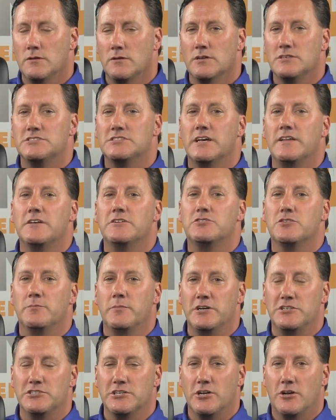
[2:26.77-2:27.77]
Let's say that your
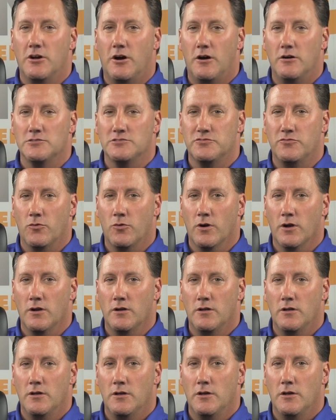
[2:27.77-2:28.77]
mission calls for it.
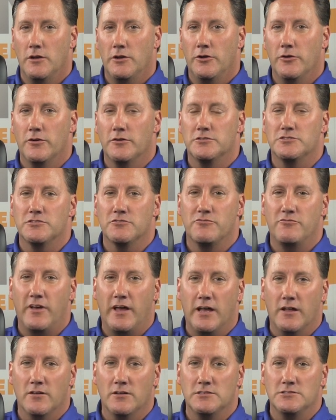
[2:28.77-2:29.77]
You're under
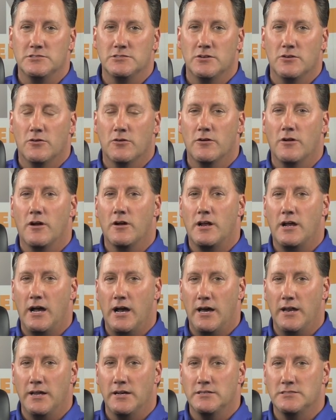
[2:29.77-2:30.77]
surveillance or
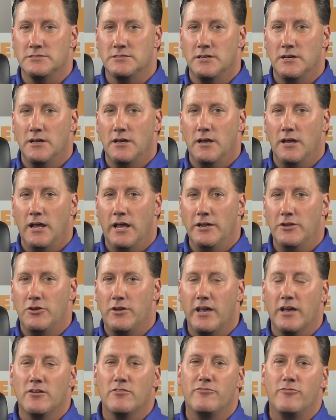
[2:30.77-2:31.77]
narcotics, and you
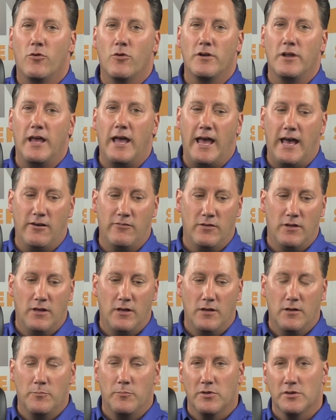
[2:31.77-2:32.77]
can't afford to have
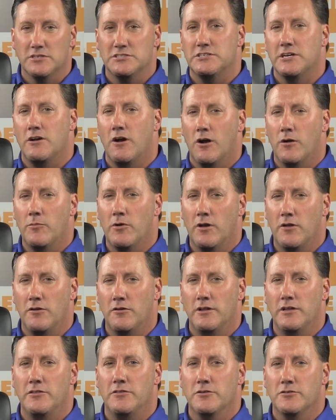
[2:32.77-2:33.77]
ballistic armor
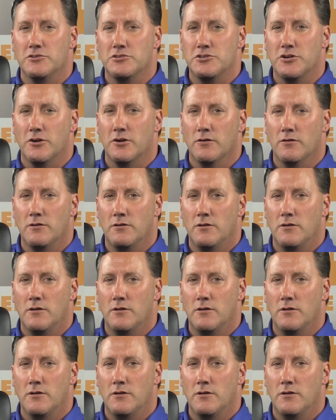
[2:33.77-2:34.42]
underneath your shirt.